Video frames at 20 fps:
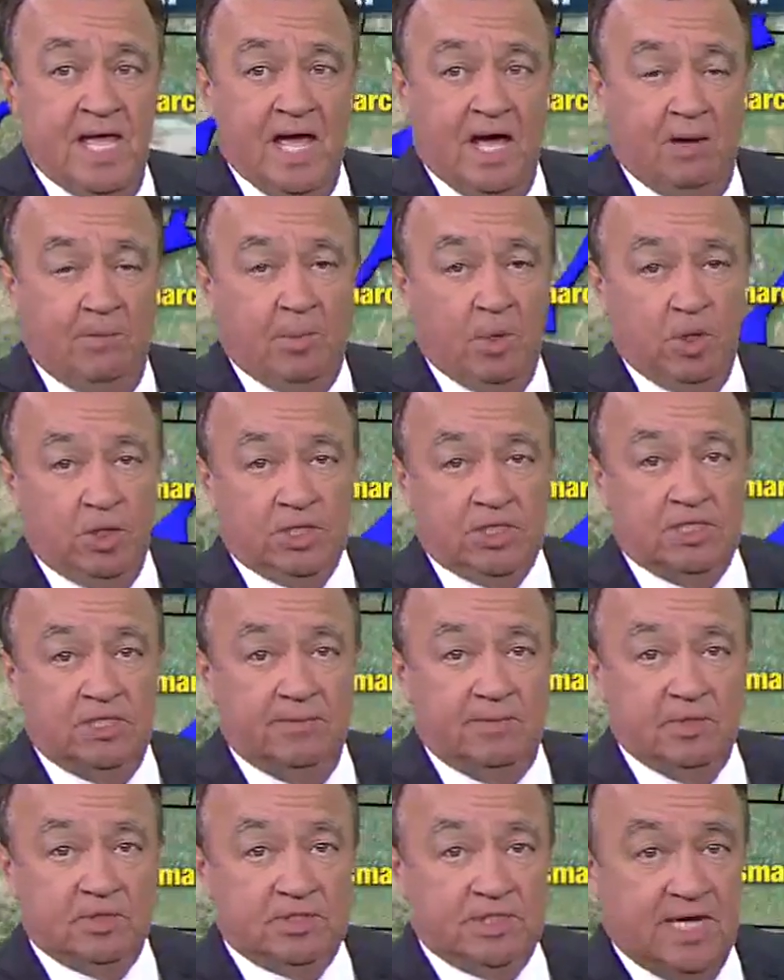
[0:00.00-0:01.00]
Alberta
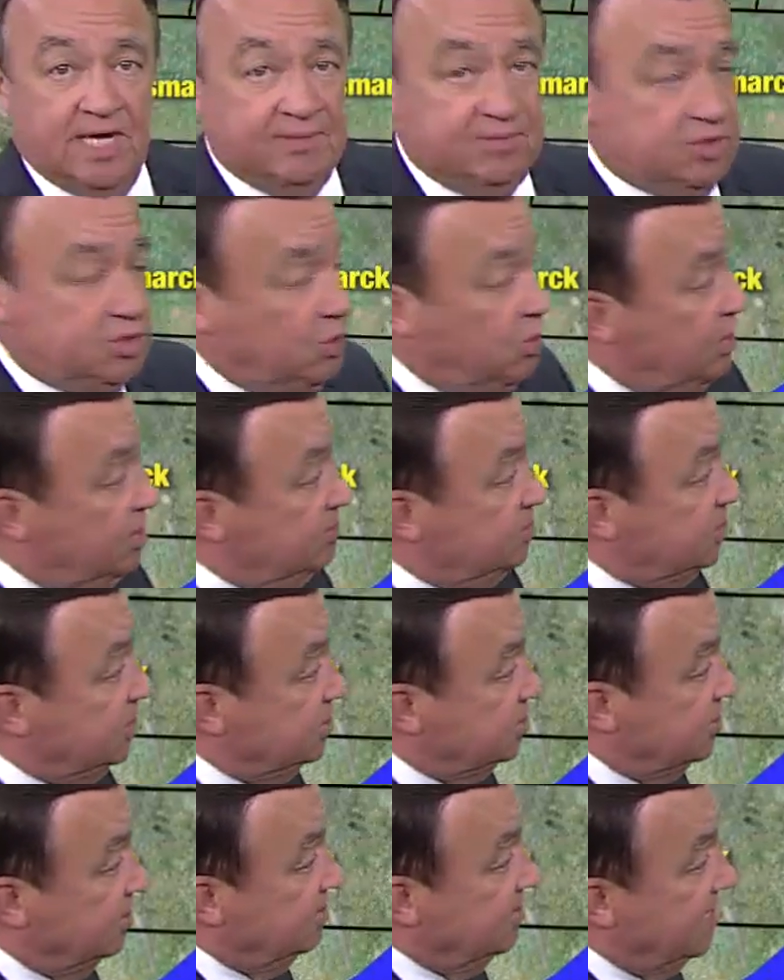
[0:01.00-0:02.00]
Clipper type storm
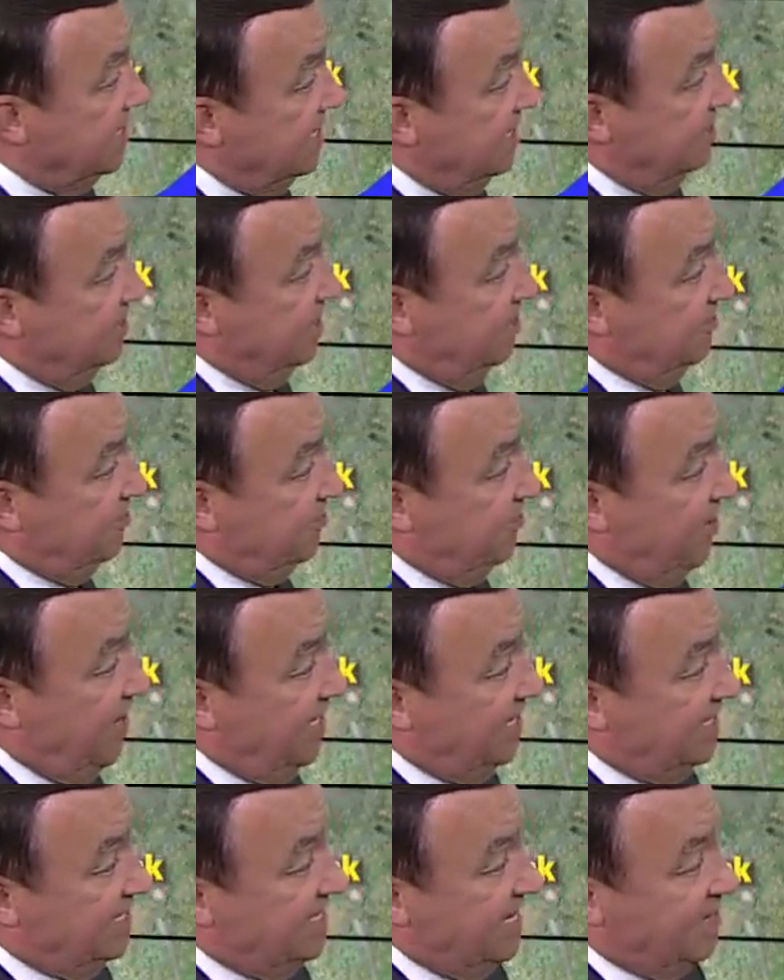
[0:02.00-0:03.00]
system. Then
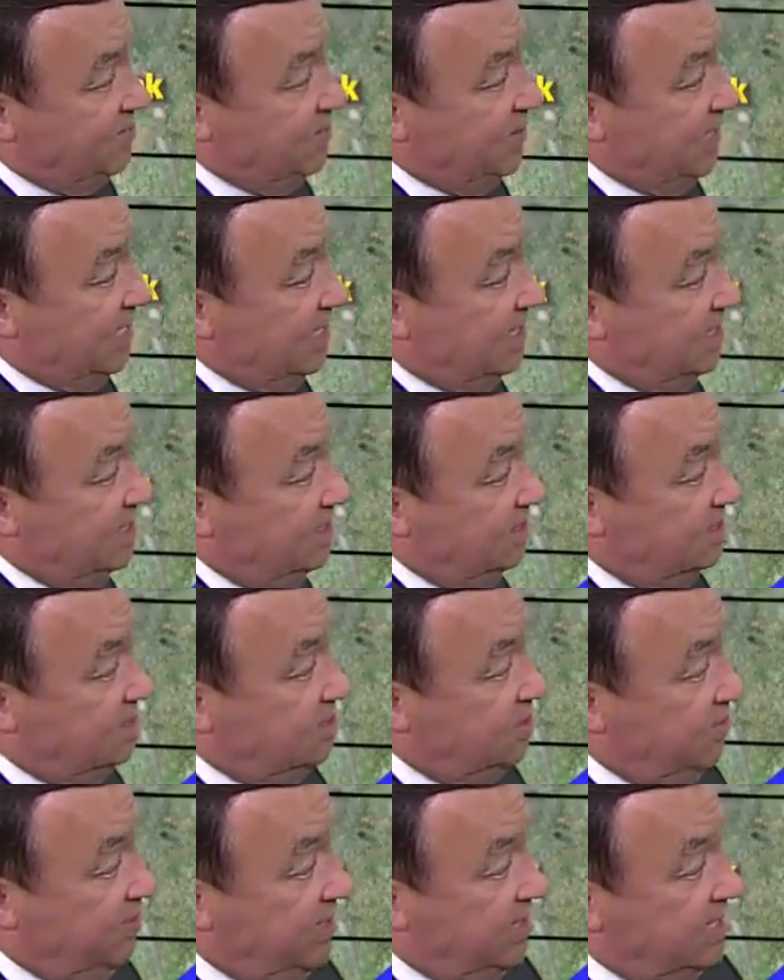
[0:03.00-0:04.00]
Friday night, we get a little
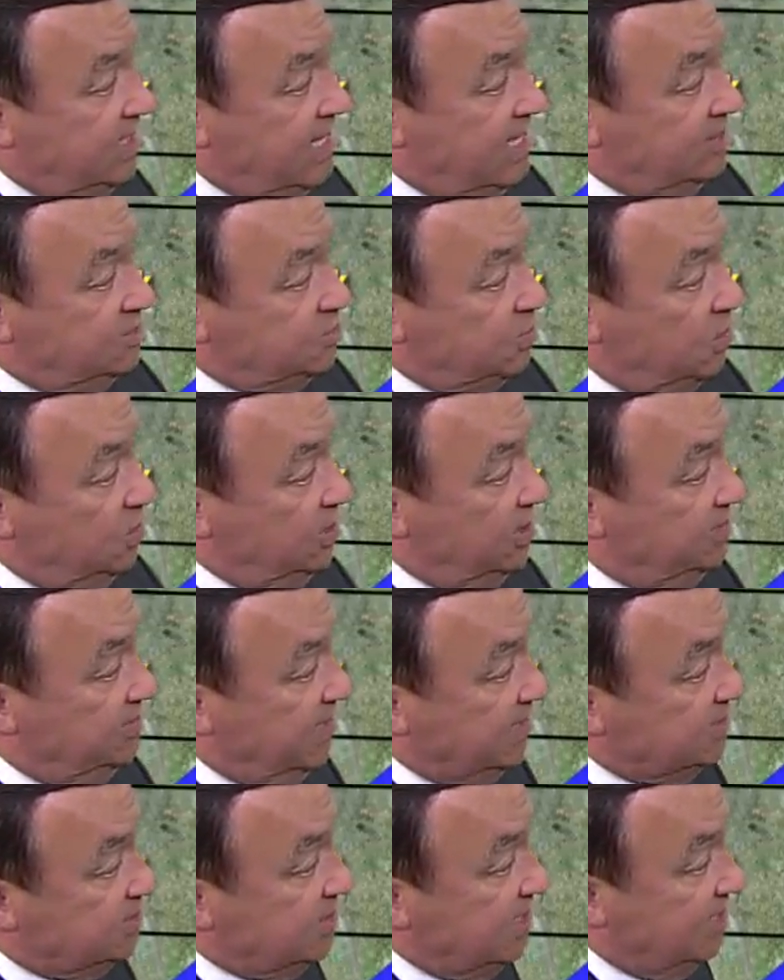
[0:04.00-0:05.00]
clearing clouds roll
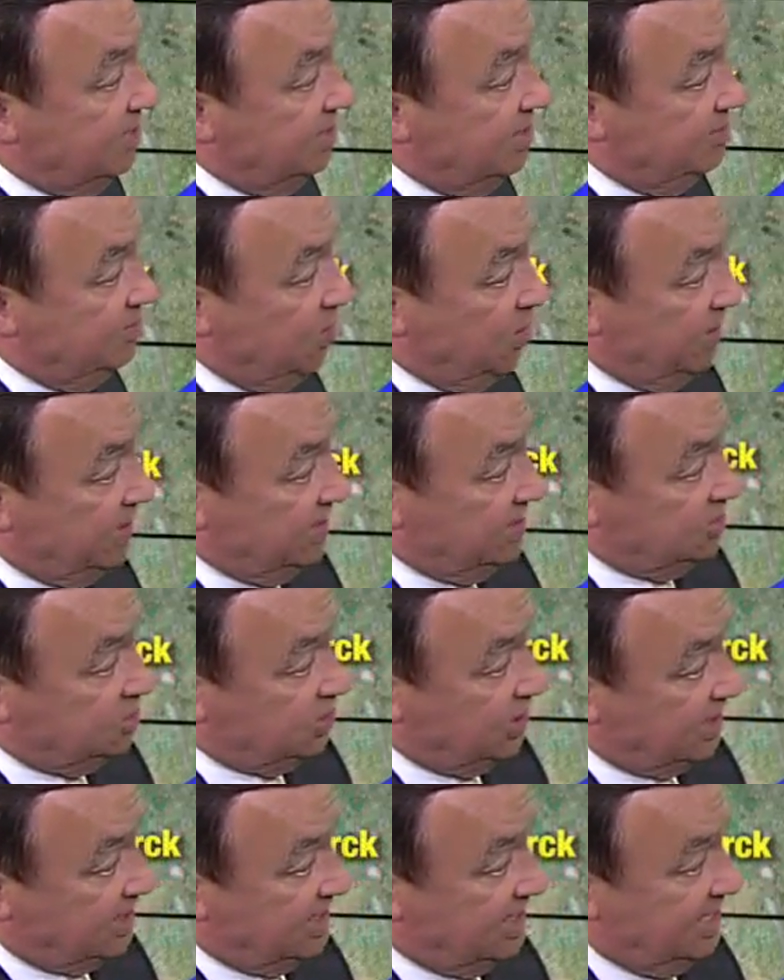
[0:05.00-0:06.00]
in by Saturday morning, and
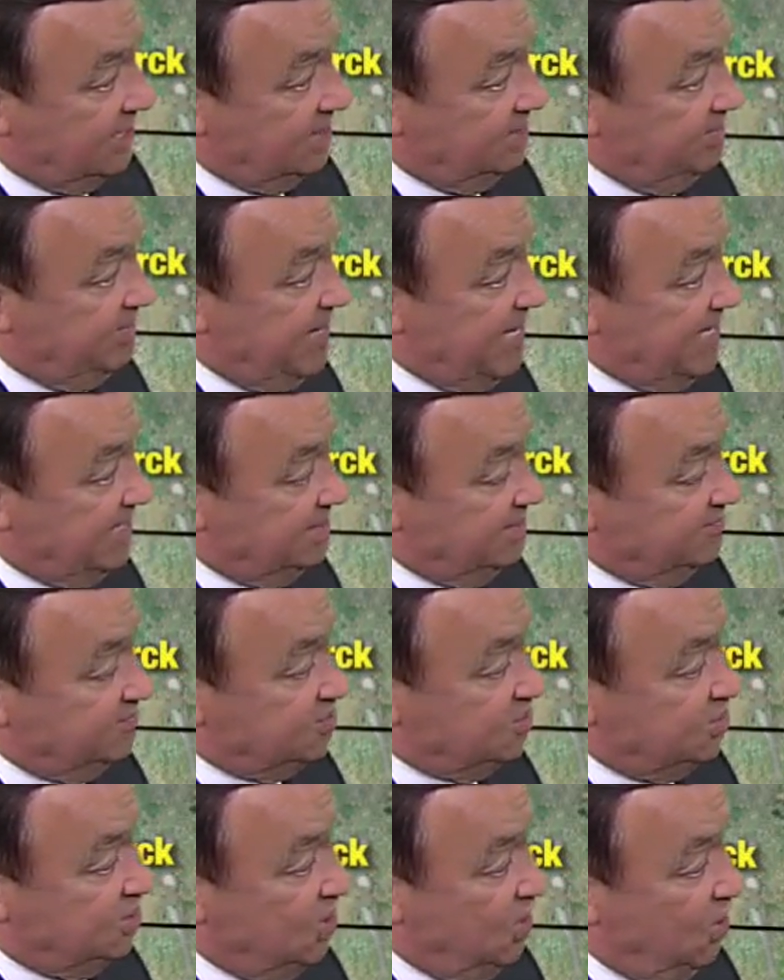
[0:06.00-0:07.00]
check it out a band
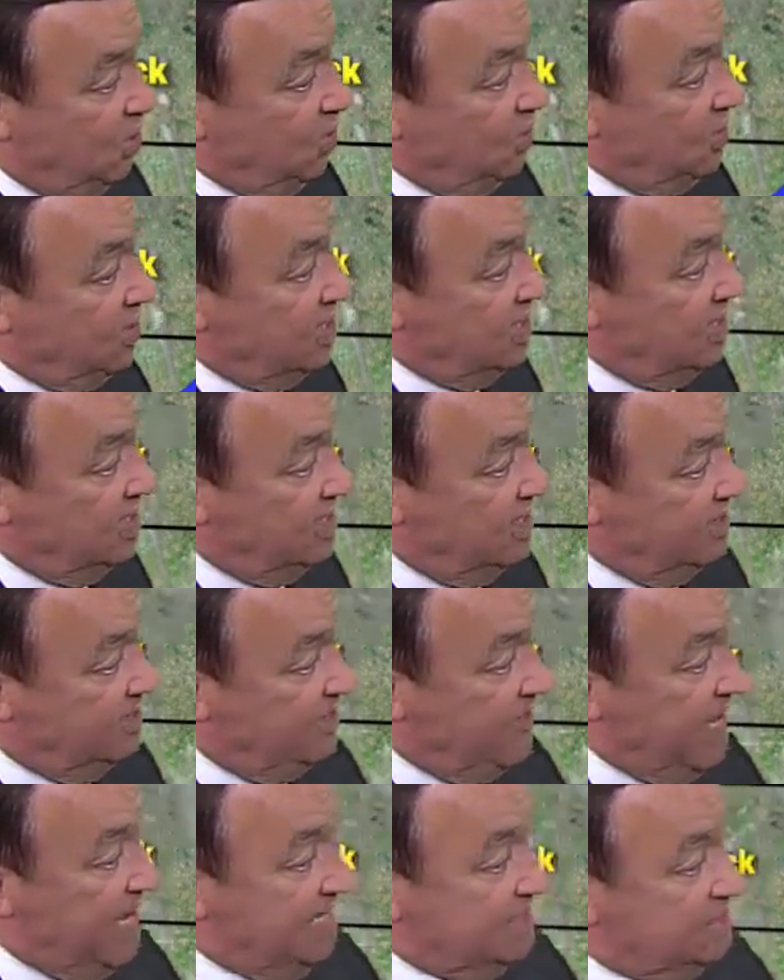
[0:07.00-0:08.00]
of snow
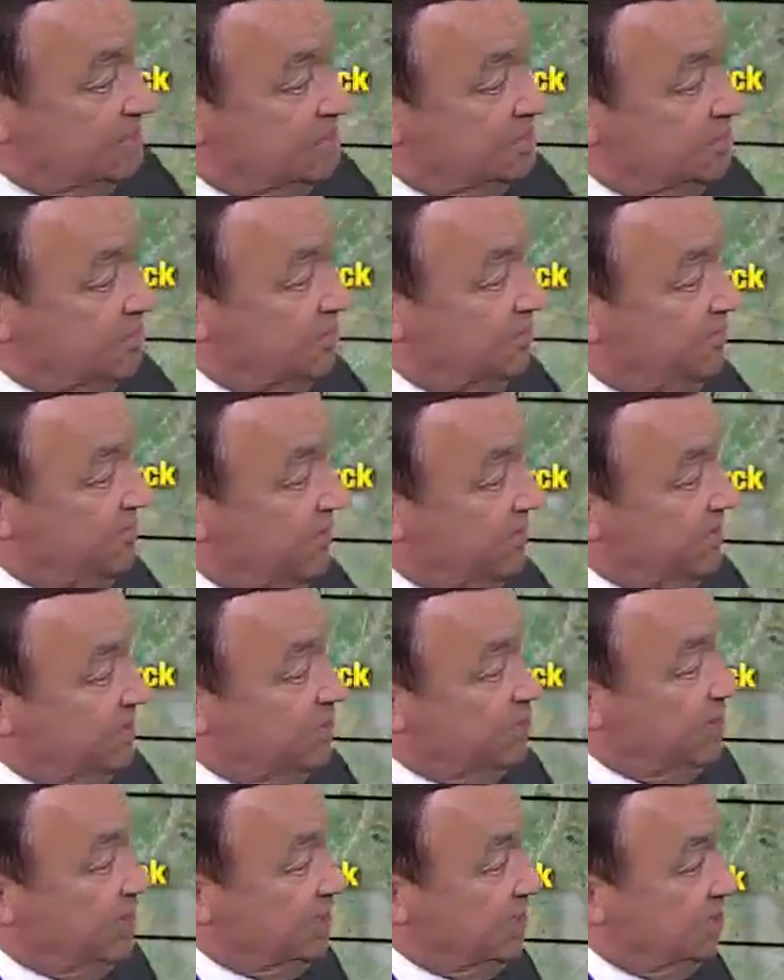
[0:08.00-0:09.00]
passes through
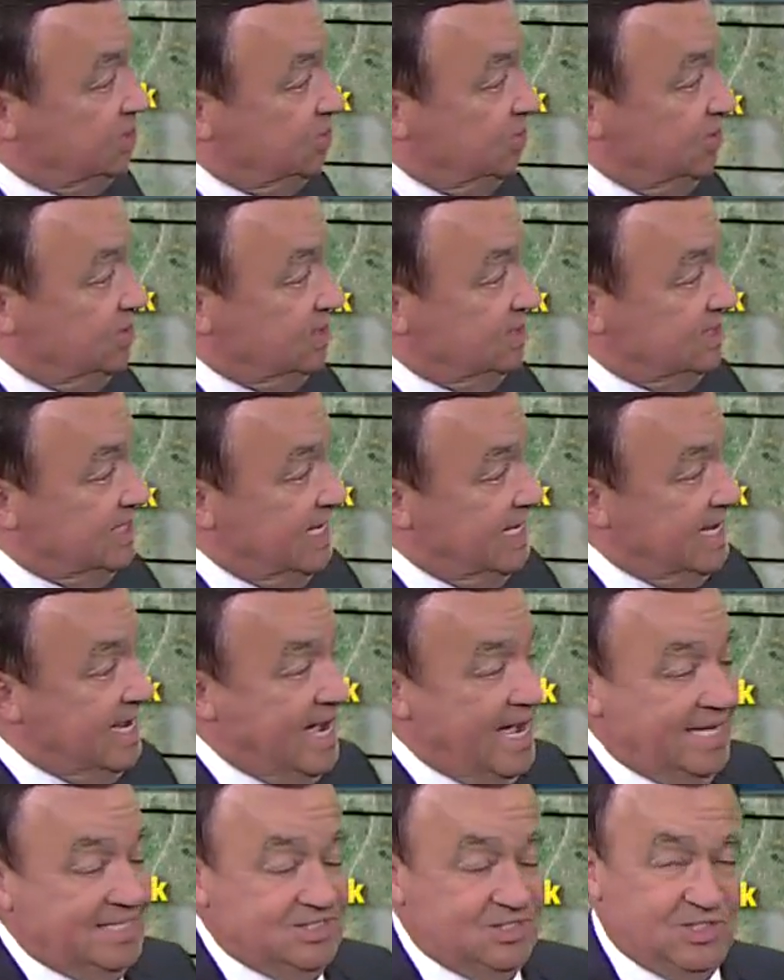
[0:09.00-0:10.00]
very quickly during the day
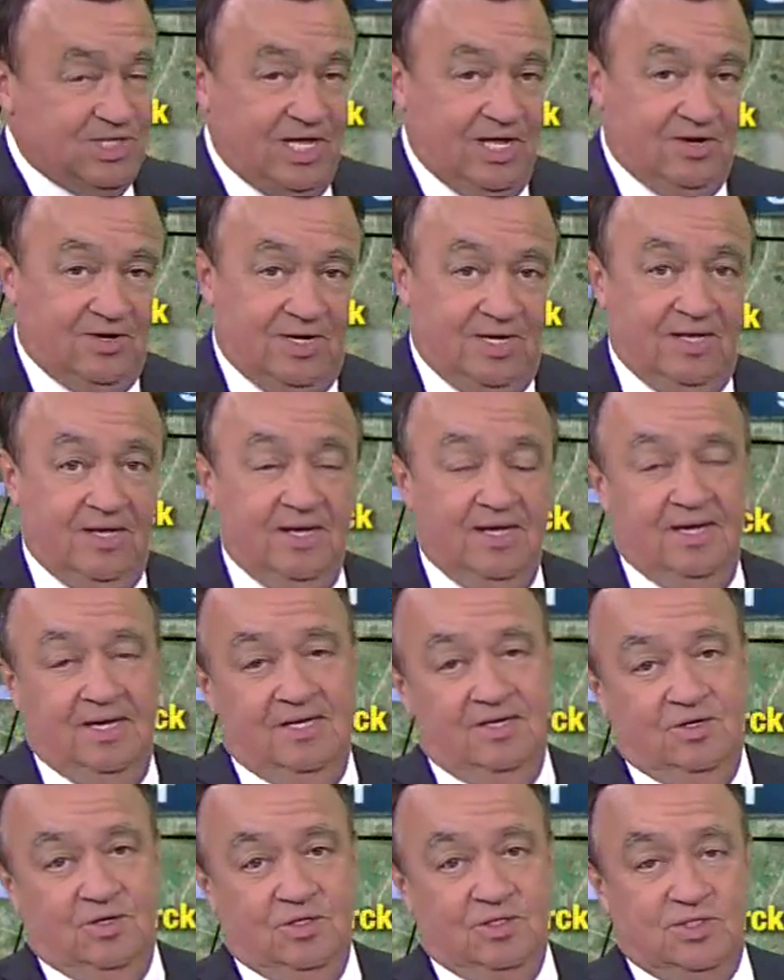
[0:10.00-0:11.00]
on Saturday.
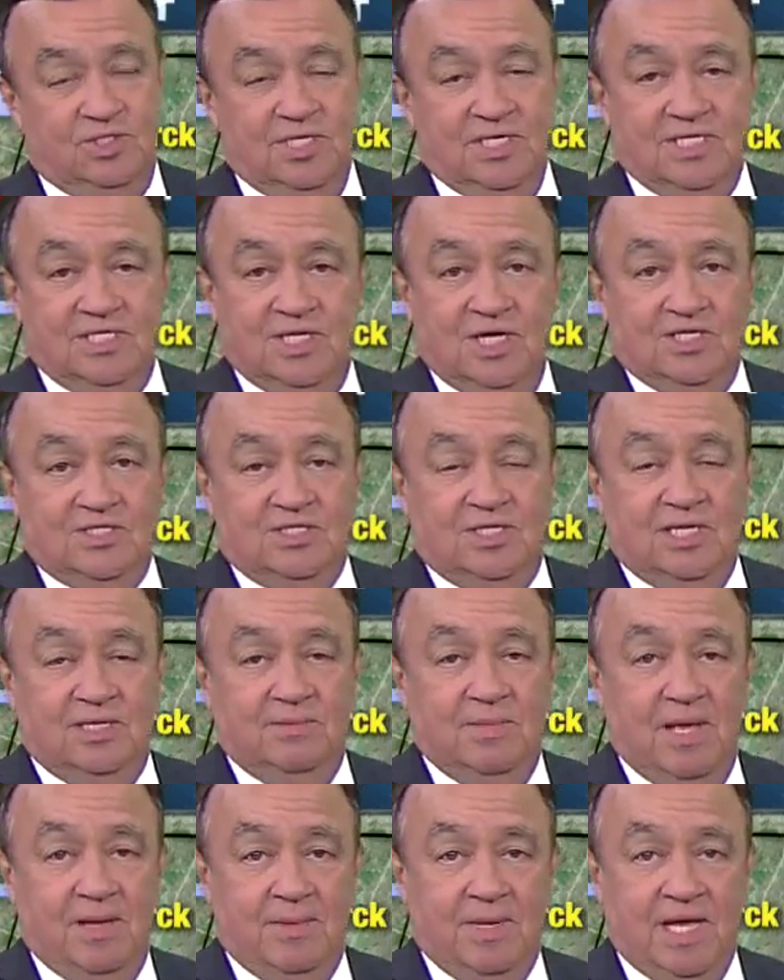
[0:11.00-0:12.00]
Could see a
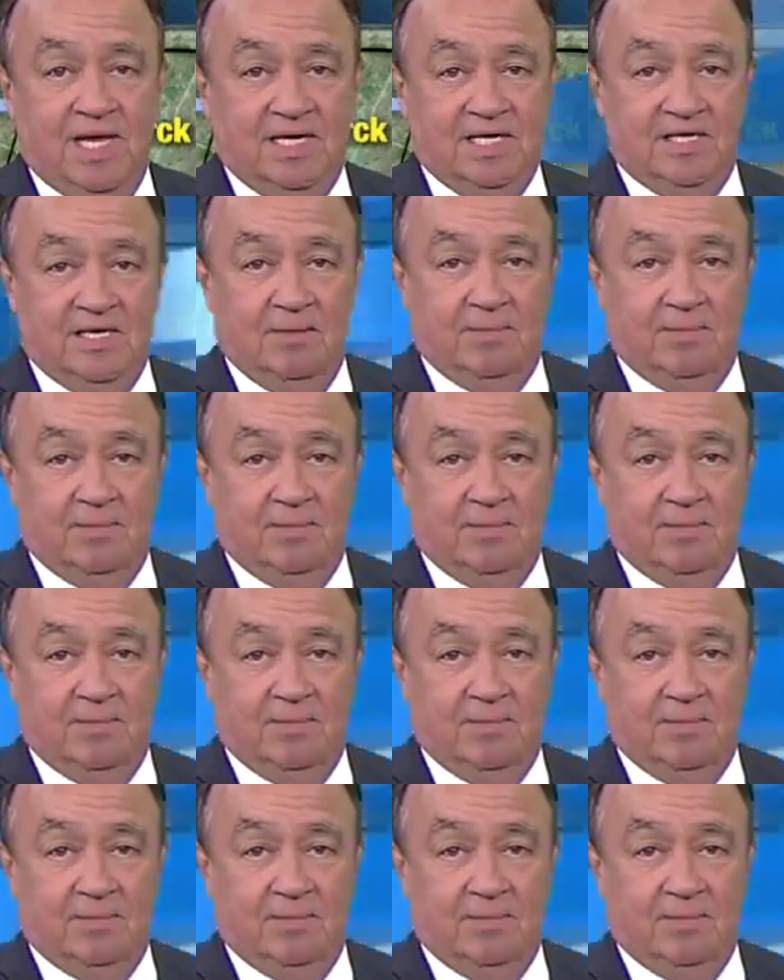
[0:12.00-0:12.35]
dusting maybe on a